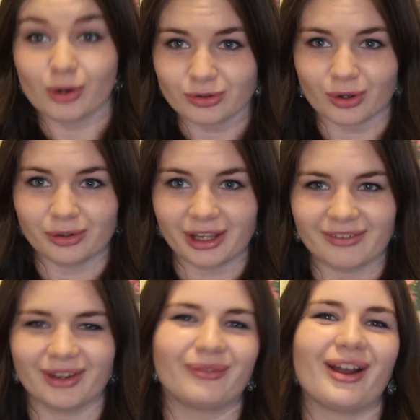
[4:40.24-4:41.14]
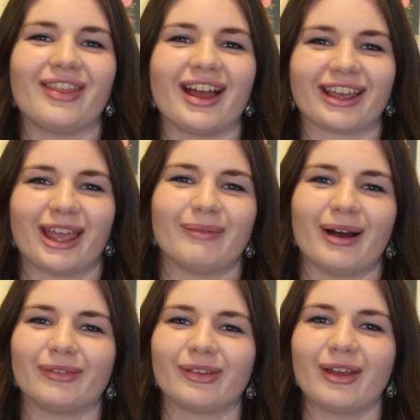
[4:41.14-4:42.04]
gold even when that came
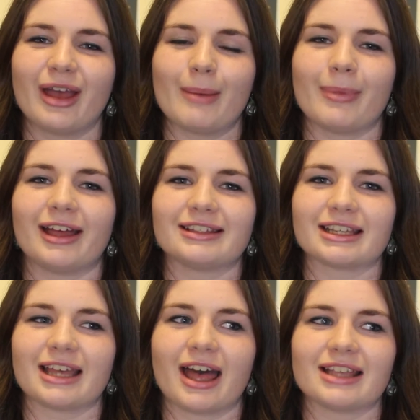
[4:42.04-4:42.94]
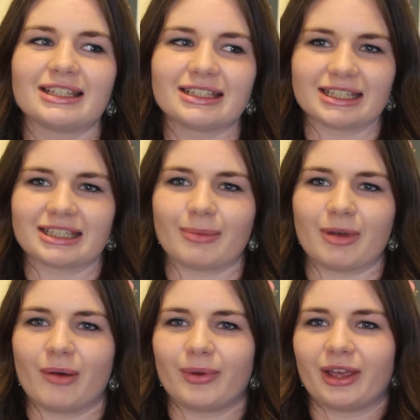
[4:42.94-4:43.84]
out, but since the
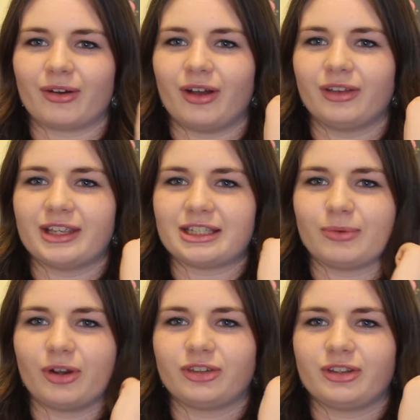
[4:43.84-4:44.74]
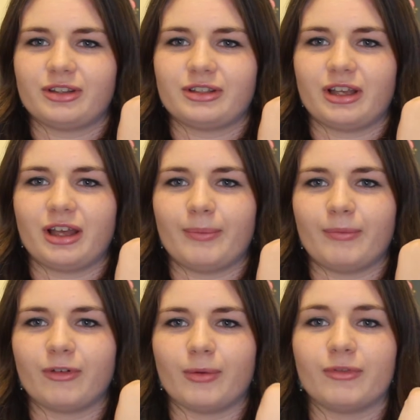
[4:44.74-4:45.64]
summer when I got this watch, this is
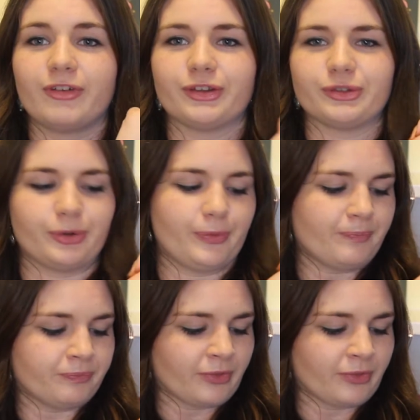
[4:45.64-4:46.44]
from Fossil.